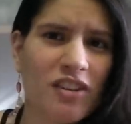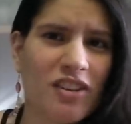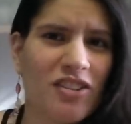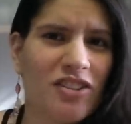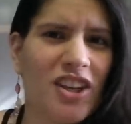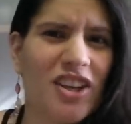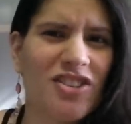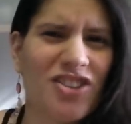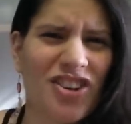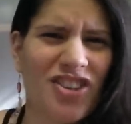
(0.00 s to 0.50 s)
to
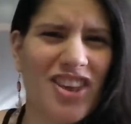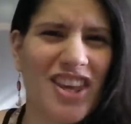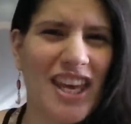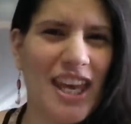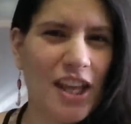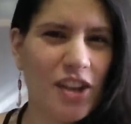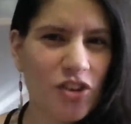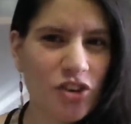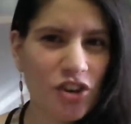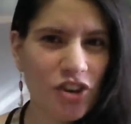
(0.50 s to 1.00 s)
censor the
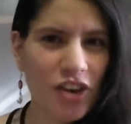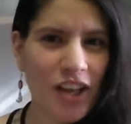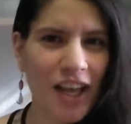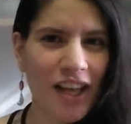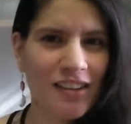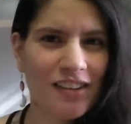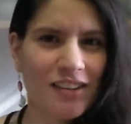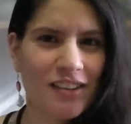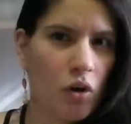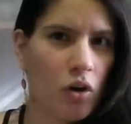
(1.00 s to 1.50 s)

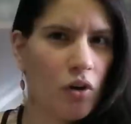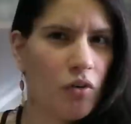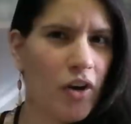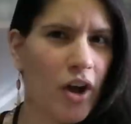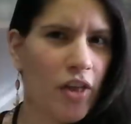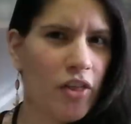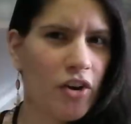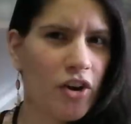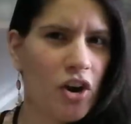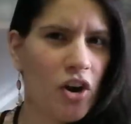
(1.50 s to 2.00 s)
internet? Or
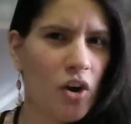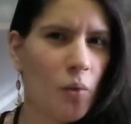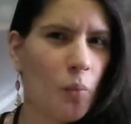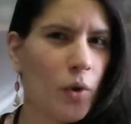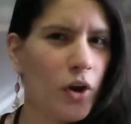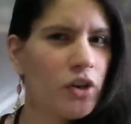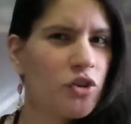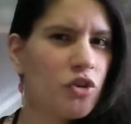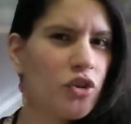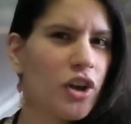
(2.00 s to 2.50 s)
rather,
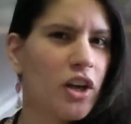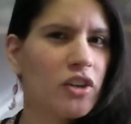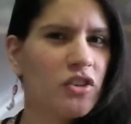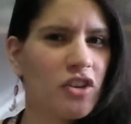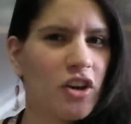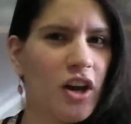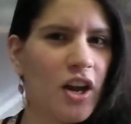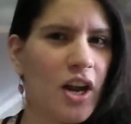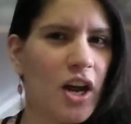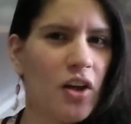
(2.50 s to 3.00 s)
we're trying to
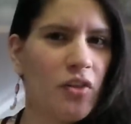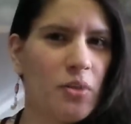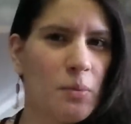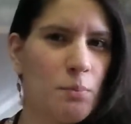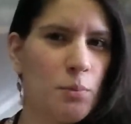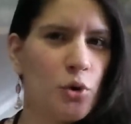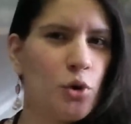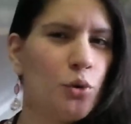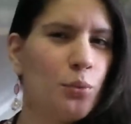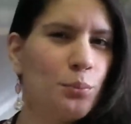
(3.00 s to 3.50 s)
cut out the
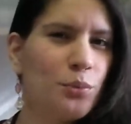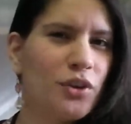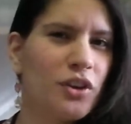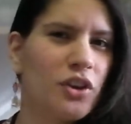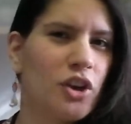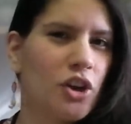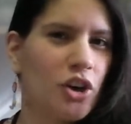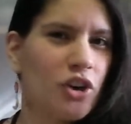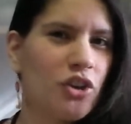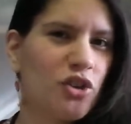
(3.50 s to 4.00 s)
boobs and
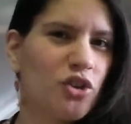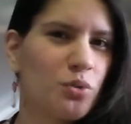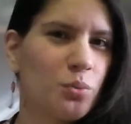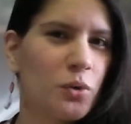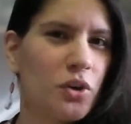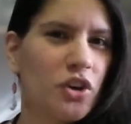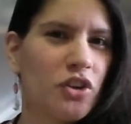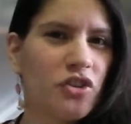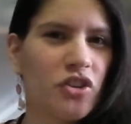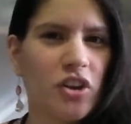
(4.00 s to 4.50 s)
the curse
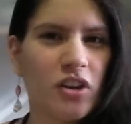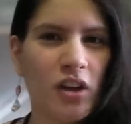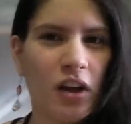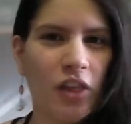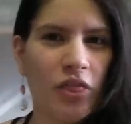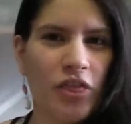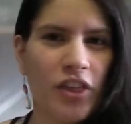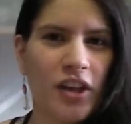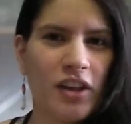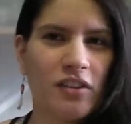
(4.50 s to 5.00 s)
words and
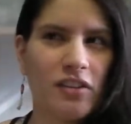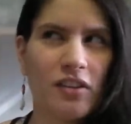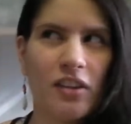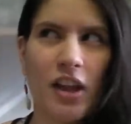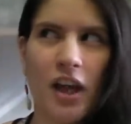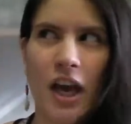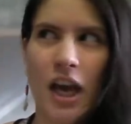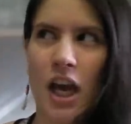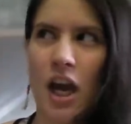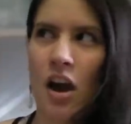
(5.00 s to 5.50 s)
not things
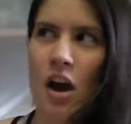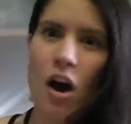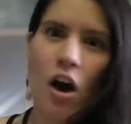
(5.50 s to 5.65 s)
like,